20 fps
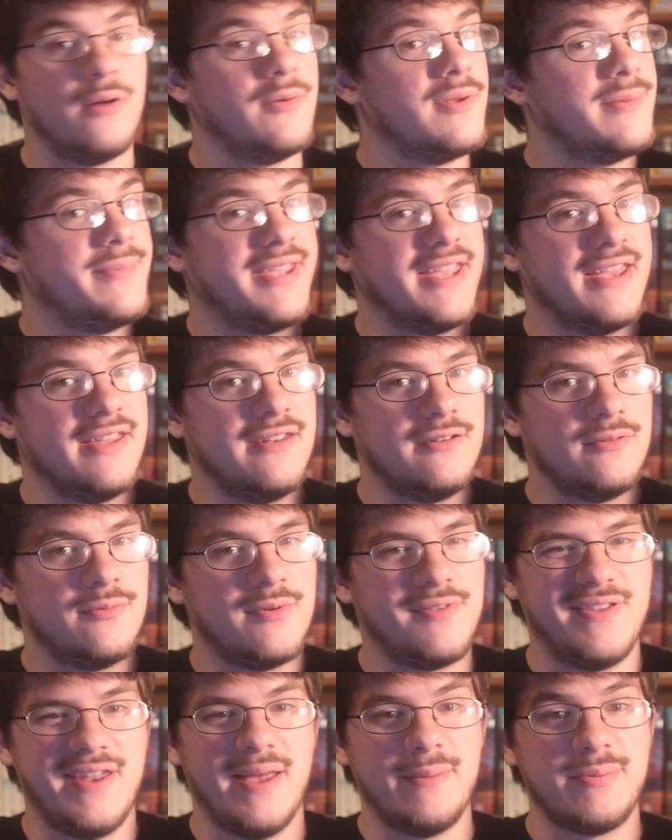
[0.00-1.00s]
We begin
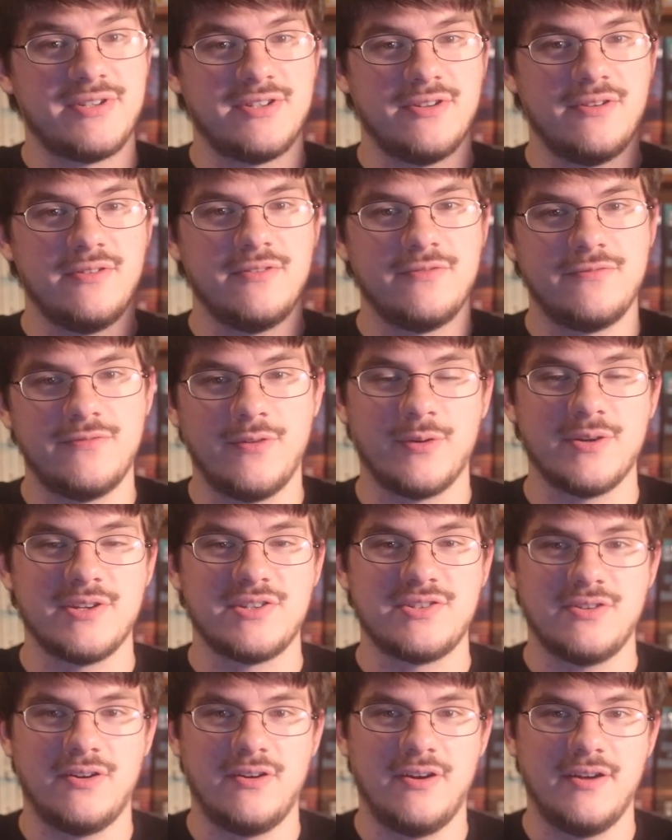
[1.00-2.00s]
with an episode
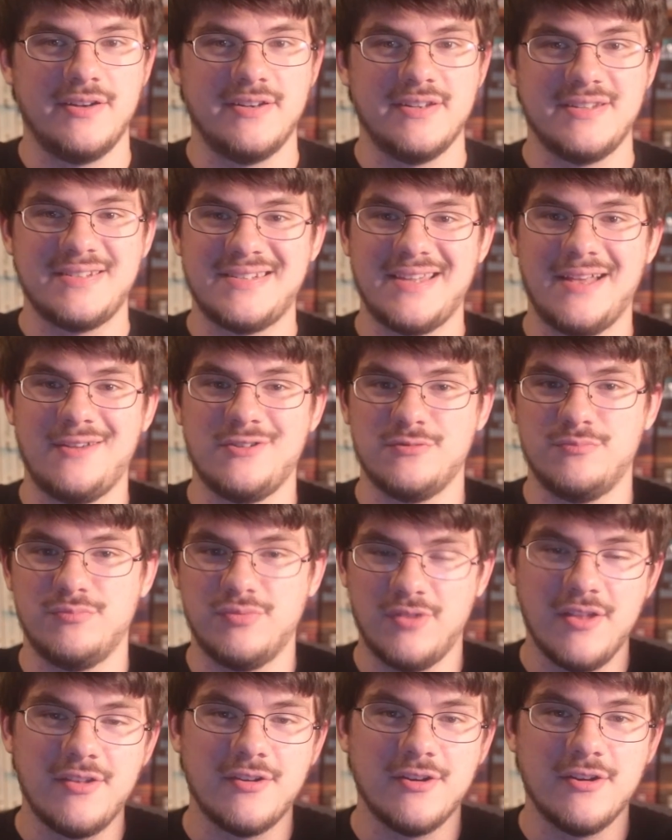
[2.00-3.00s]
focused on Sal's
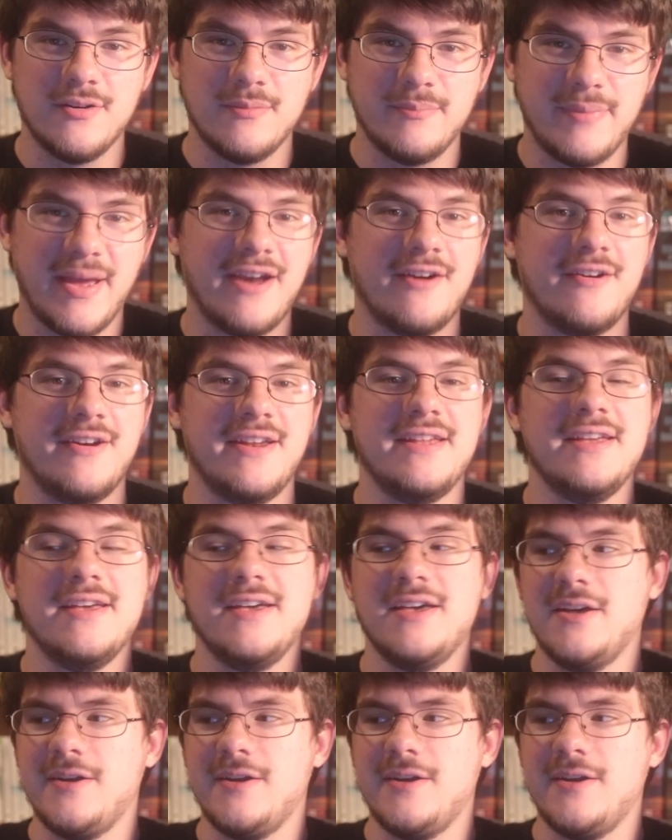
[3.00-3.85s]
brother, Perry,